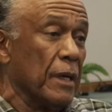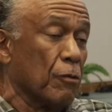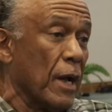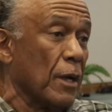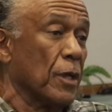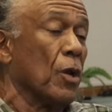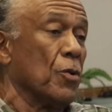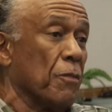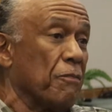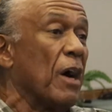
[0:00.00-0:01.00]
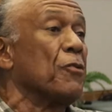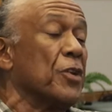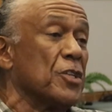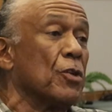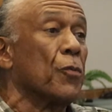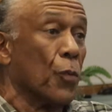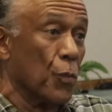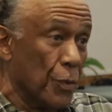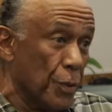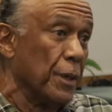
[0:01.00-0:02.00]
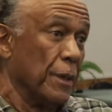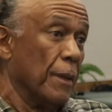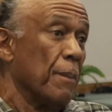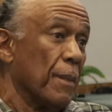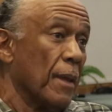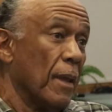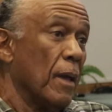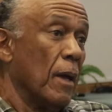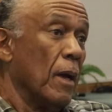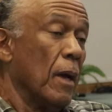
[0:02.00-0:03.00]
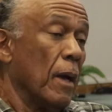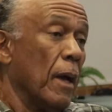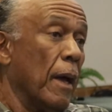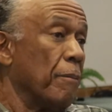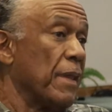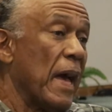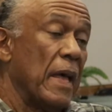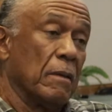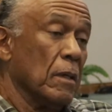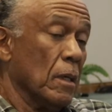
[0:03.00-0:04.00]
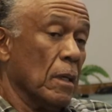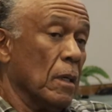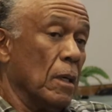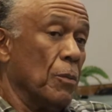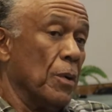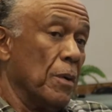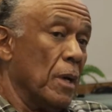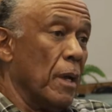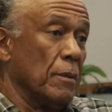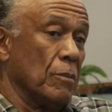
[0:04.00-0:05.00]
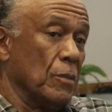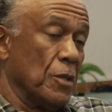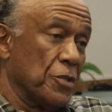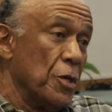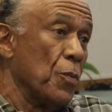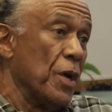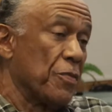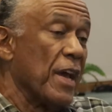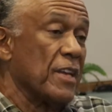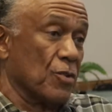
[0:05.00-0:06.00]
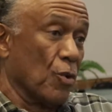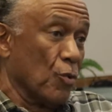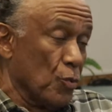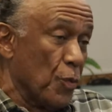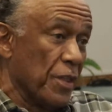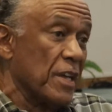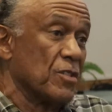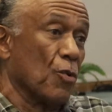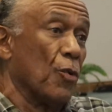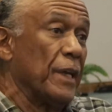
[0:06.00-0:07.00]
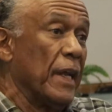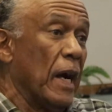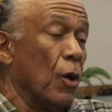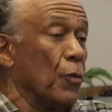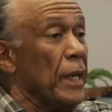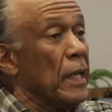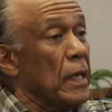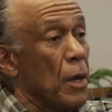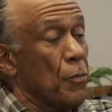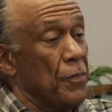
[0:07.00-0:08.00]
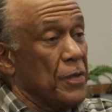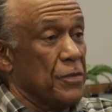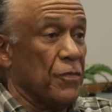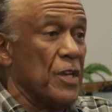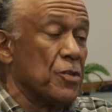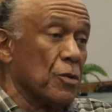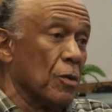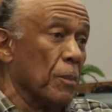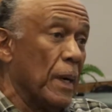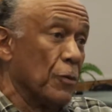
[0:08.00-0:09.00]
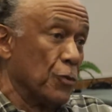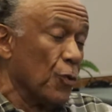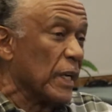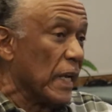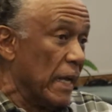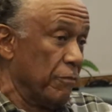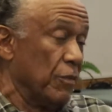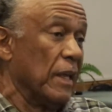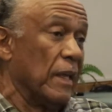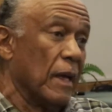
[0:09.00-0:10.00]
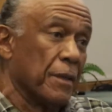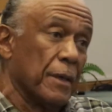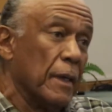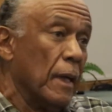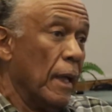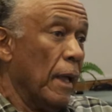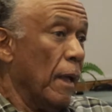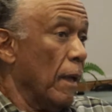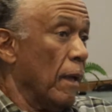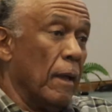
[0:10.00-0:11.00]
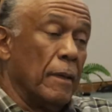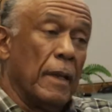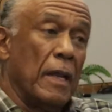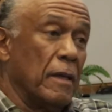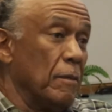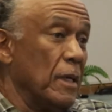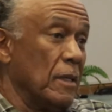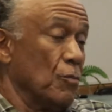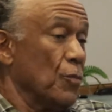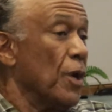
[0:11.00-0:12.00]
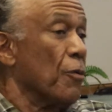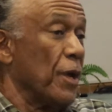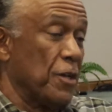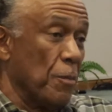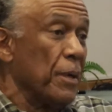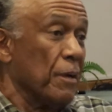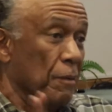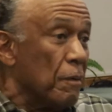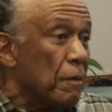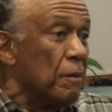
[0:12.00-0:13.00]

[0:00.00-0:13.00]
and grounded in the foundation of the Word, and that, and to see where things are, where things are going now. When he came with his vision about doing life together, that means we are ready to build.